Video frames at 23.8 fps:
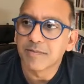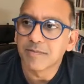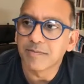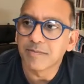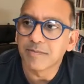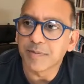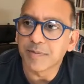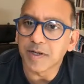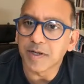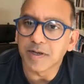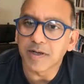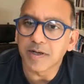
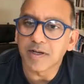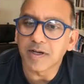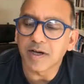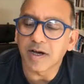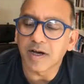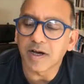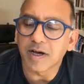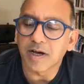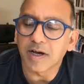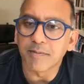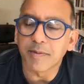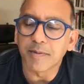But
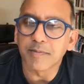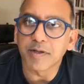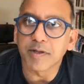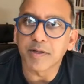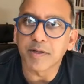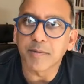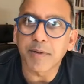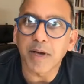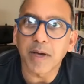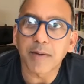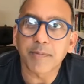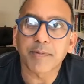I remember
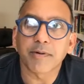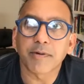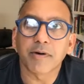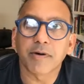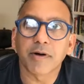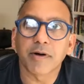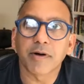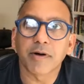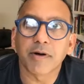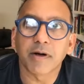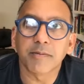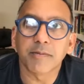the
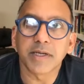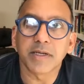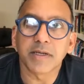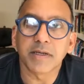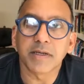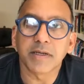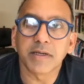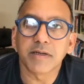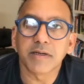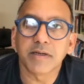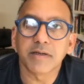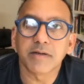
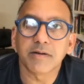Pepperami